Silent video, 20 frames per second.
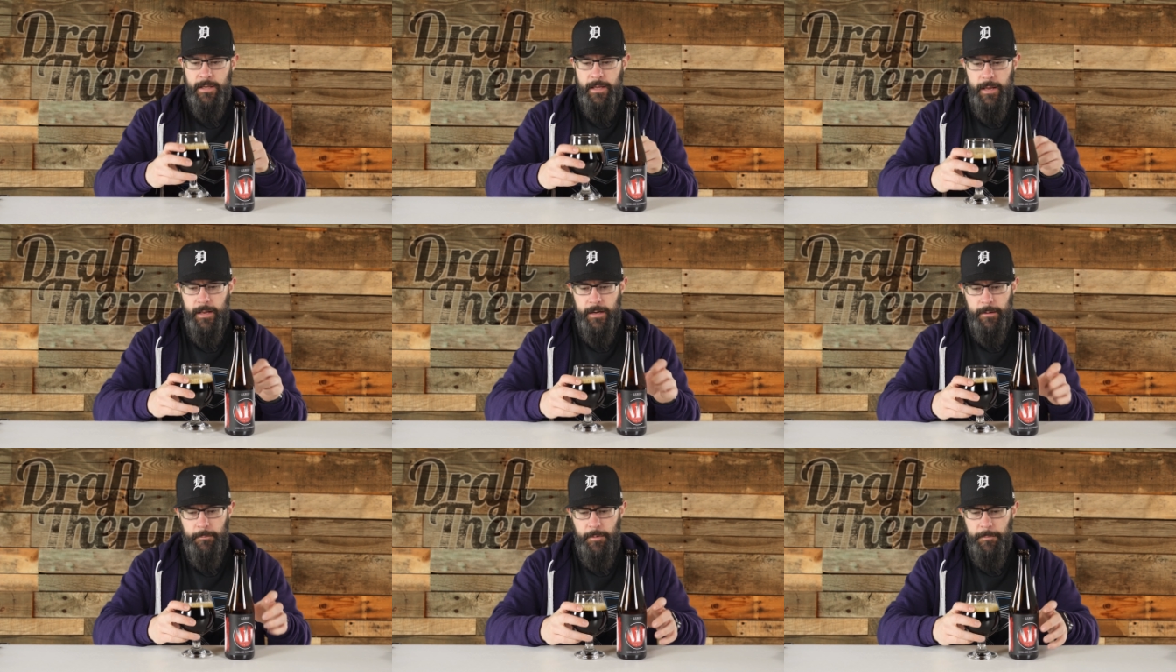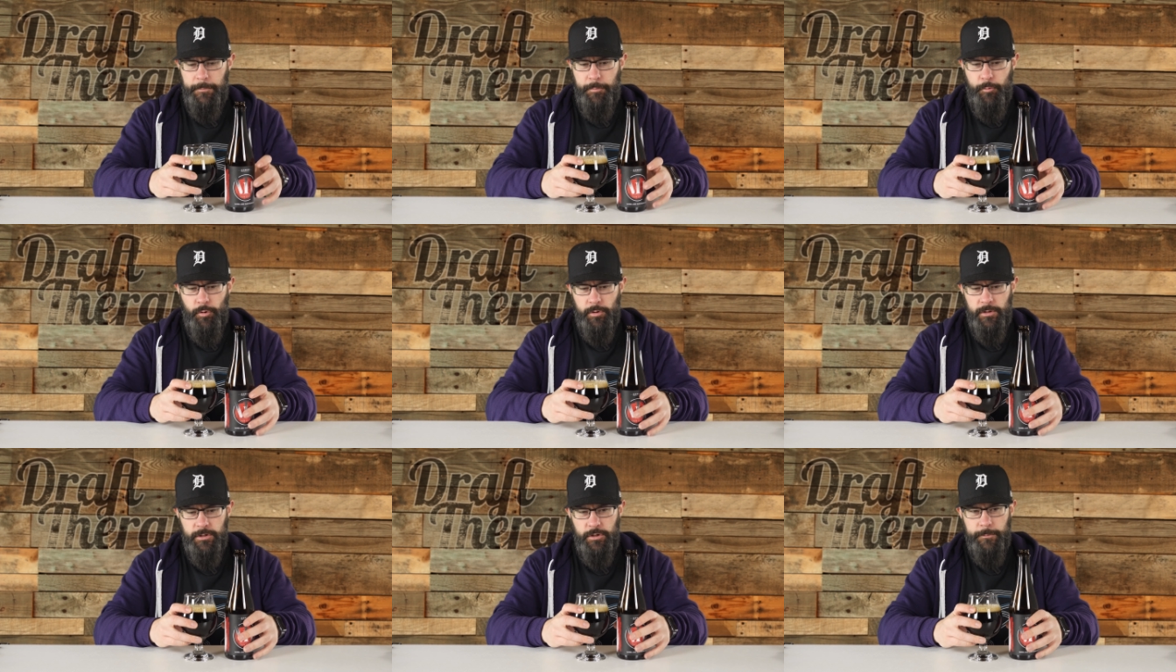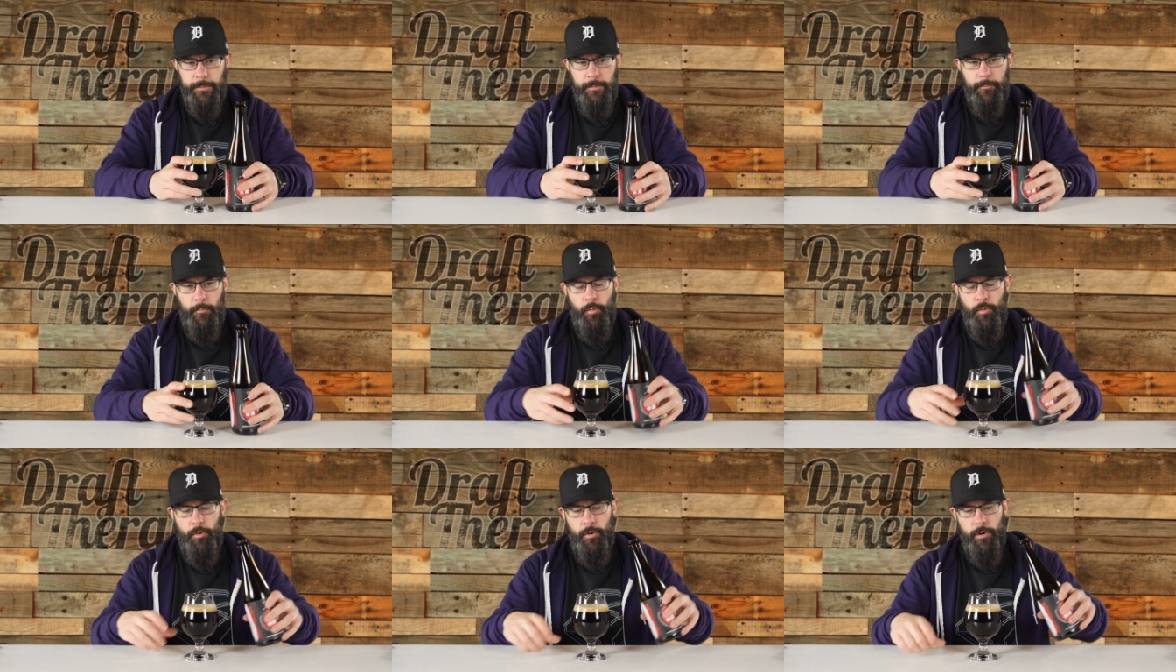And I'm going to pour a little
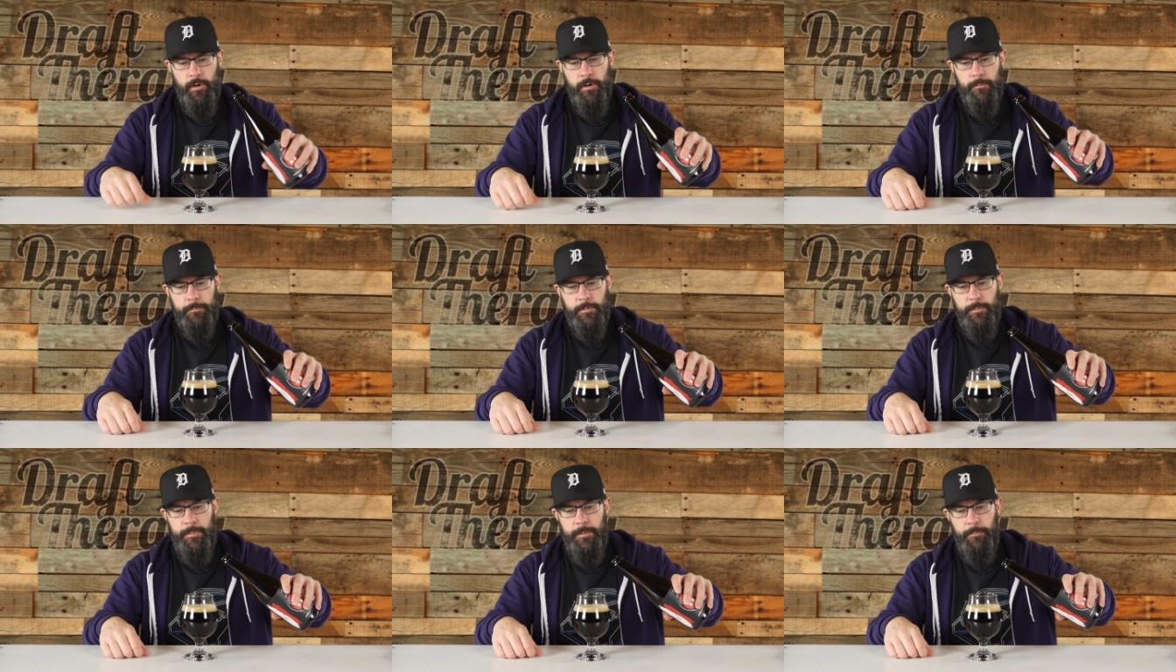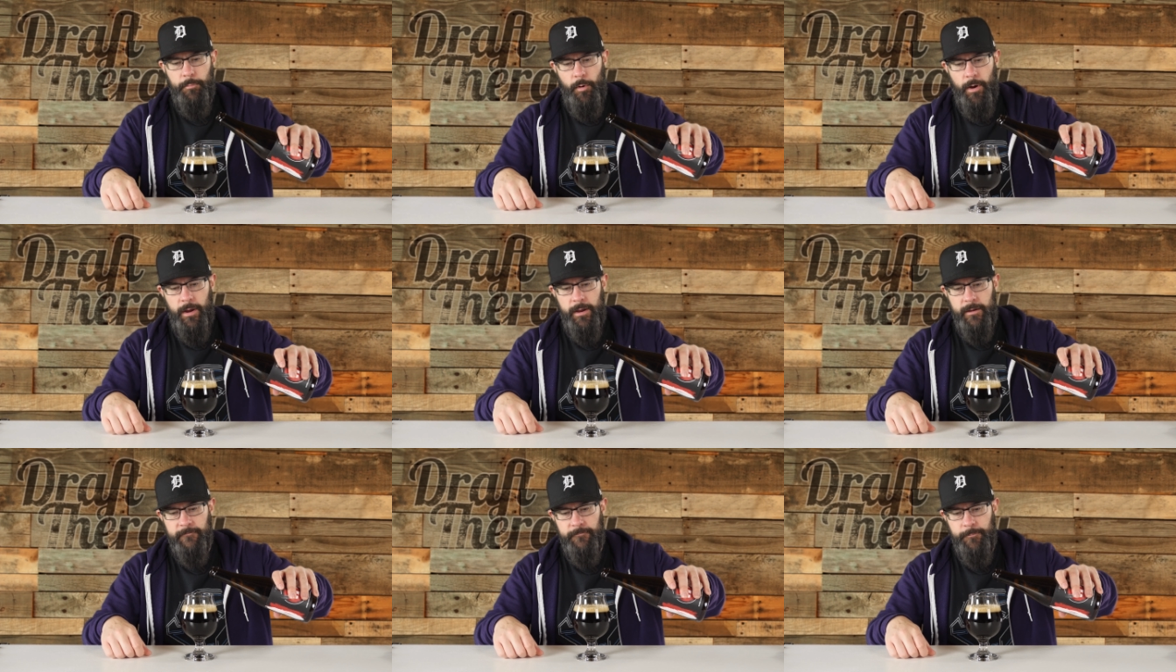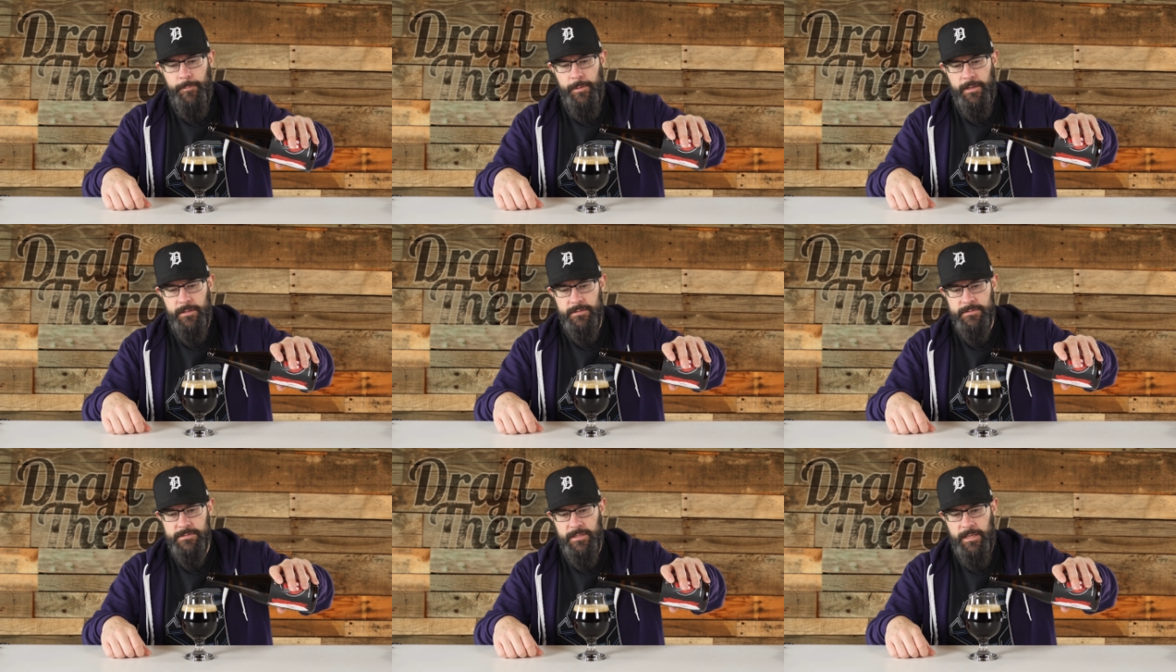bit more. I'm going to be brave
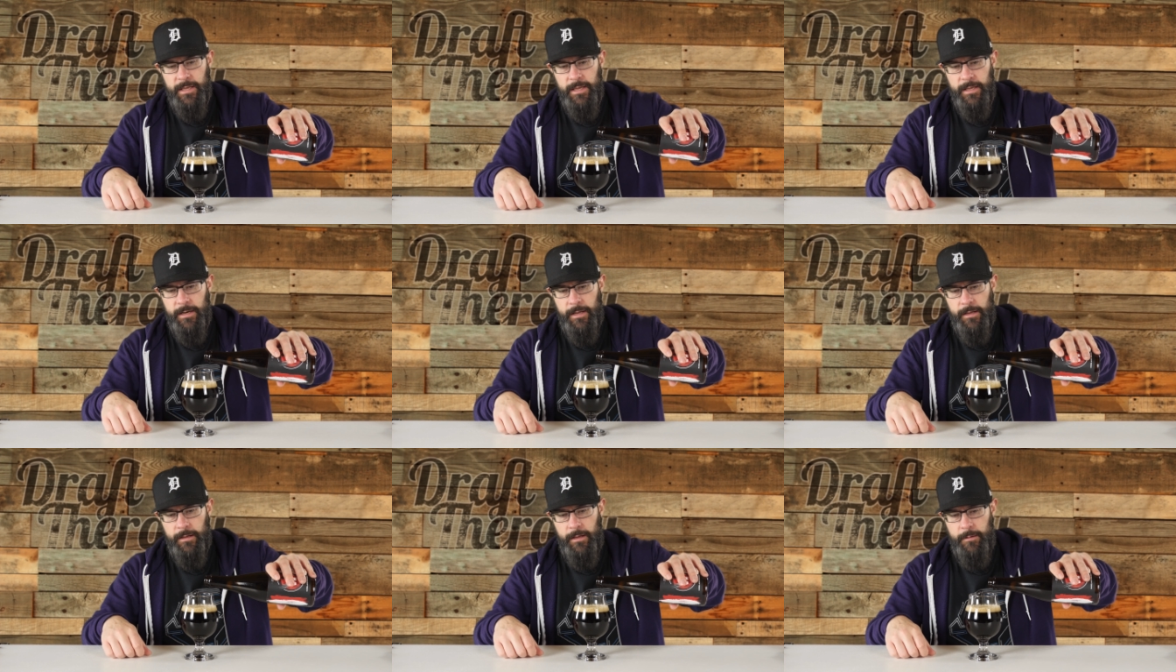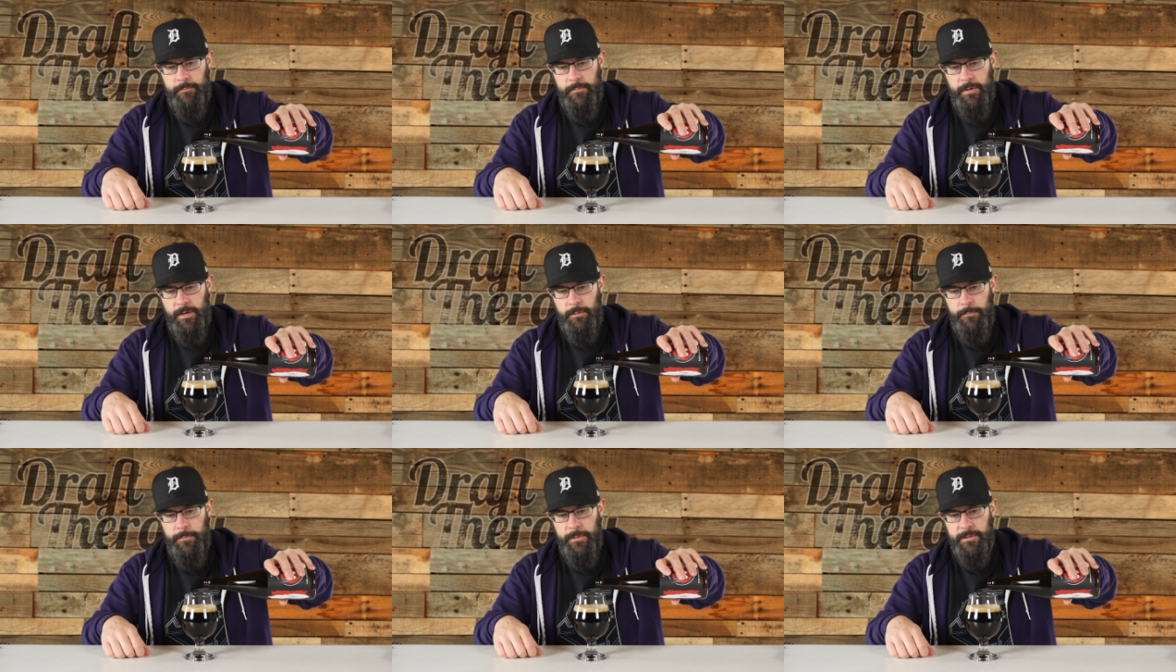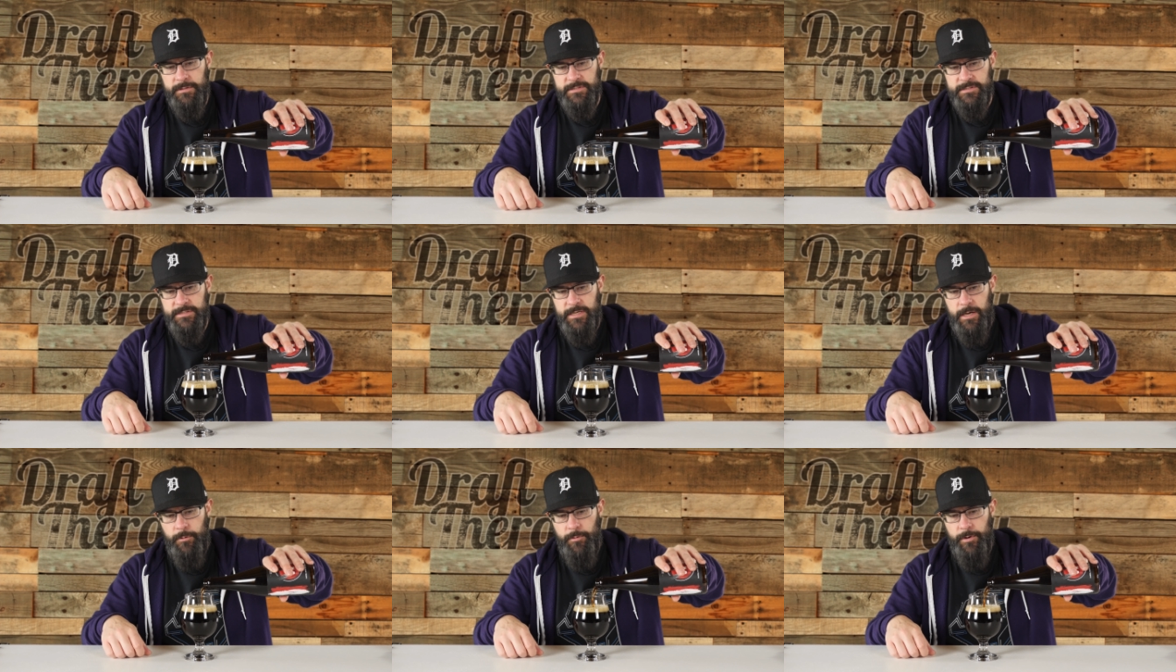because, again, I, am not a big
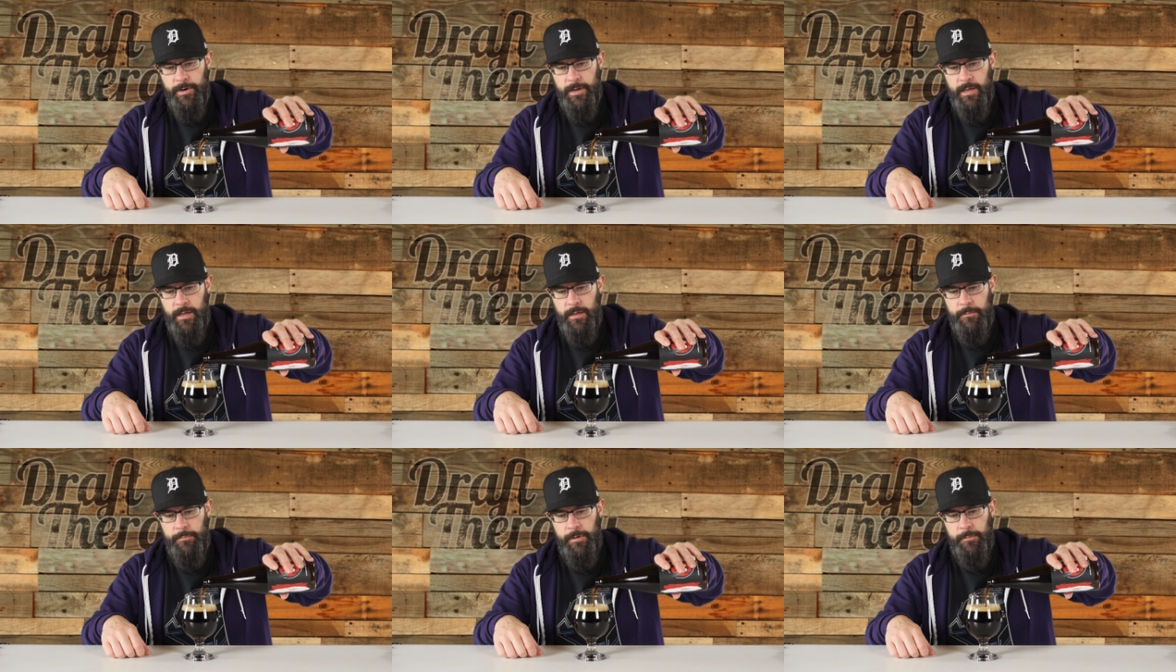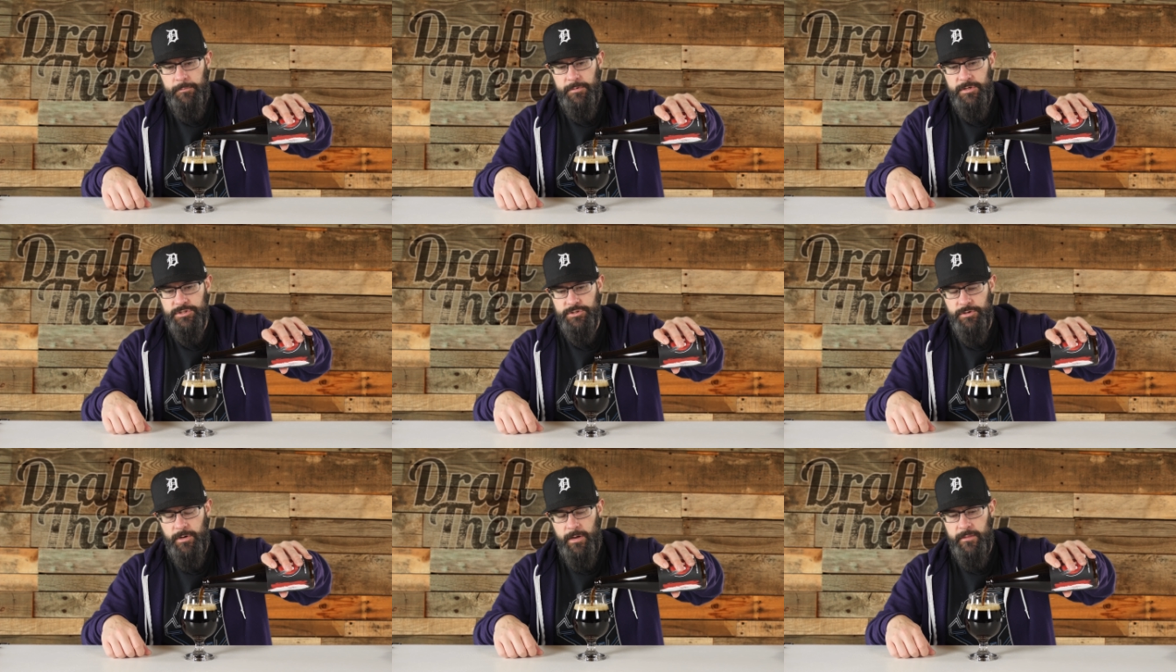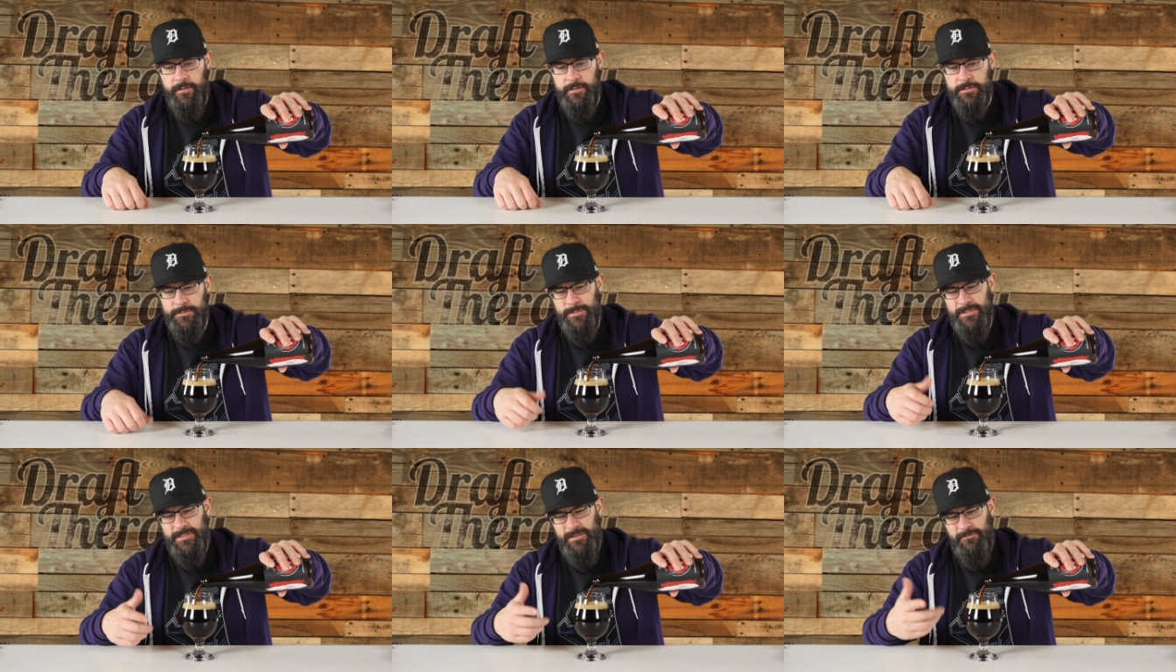sour guy, but I'm going to try
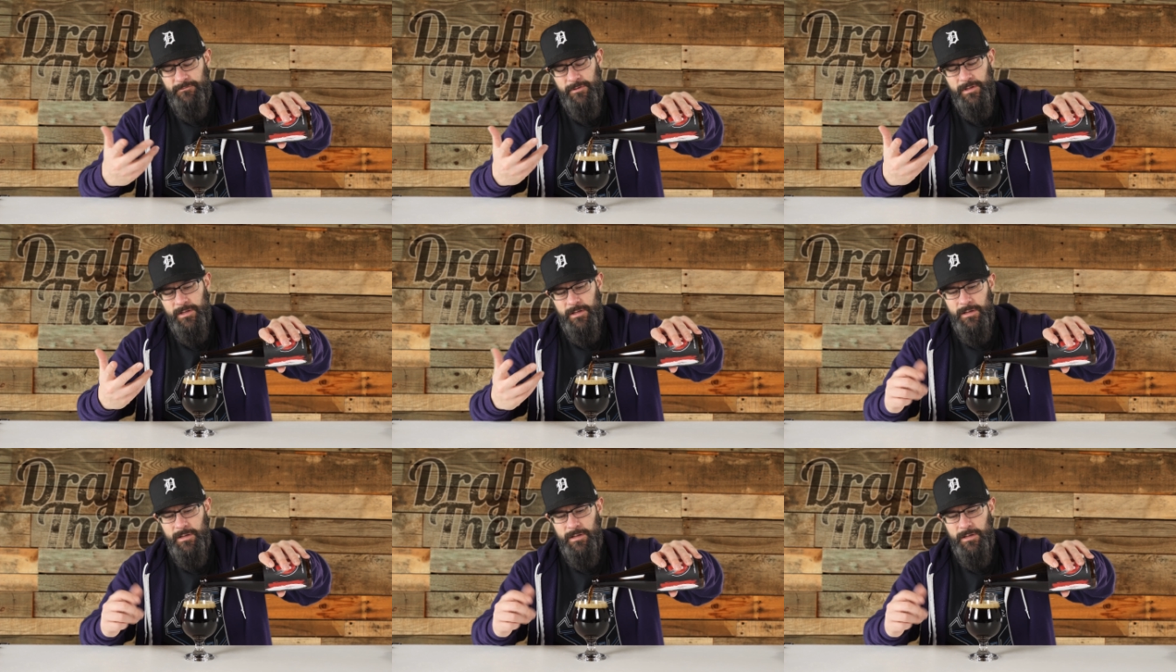this because, I've,